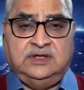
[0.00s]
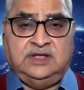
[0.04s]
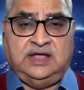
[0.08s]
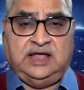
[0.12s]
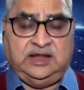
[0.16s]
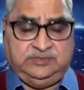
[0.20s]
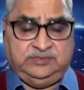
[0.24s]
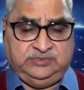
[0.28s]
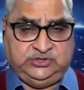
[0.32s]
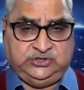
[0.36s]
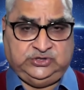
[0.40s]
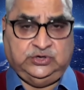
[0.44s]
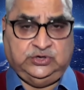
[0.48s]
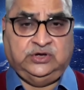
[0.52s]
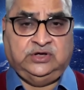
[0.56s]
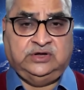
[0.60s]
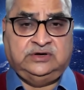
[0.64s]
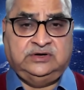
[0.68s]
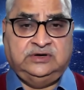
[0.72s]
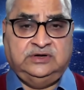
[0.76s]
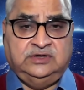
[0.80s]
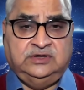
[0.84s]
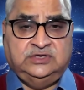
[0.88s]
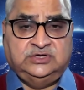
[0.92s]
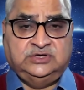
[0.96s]
I'm
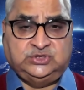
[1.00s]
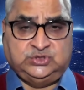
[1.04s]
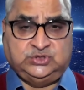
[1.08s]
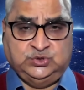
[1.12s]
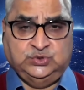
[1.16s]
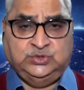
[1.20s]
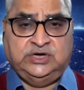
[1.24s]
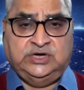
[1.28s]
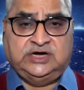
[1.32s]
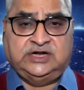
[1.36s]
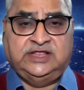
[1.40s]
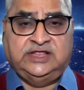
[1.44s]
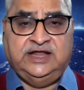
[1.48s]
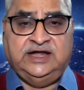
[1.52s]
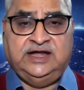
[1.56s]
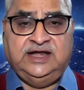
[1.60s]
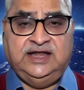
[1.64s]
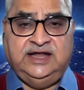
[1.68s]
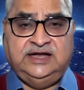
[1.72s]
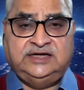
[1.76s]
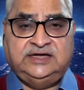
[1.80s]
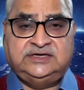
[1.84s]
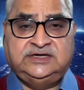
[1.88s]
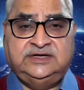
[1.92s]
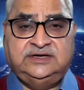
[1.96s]
sure sooner than
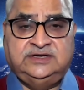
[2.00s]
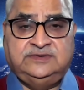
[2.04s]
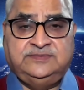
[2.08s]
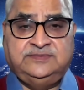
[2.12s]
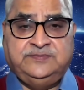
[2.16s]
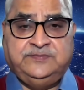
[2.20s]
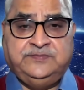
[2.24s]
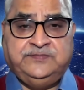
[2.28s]
later,